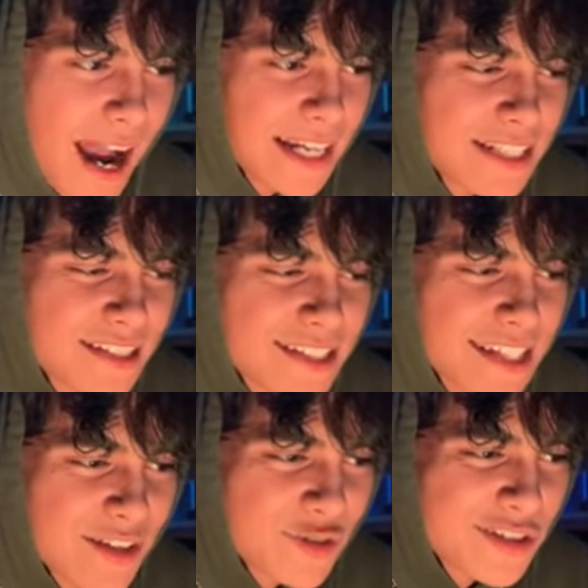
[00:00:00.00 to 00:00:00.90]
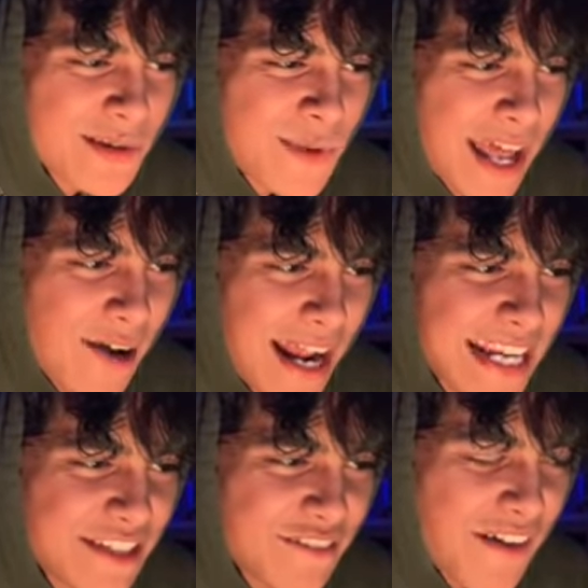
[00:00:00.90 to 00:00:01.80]
I need to single someone out. I
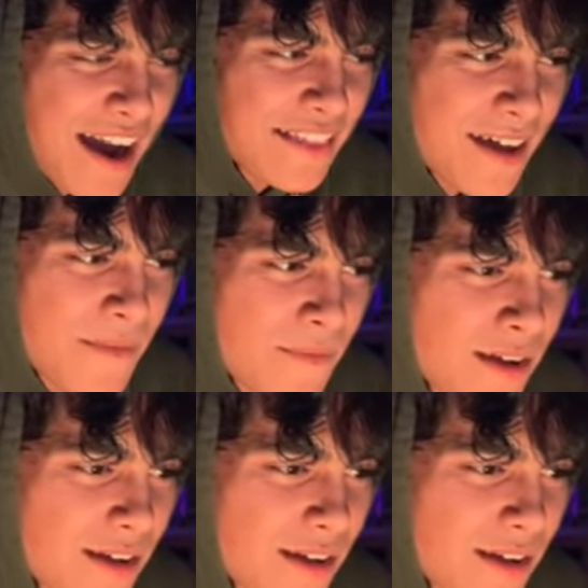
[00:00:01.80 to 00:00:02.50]
need to find them.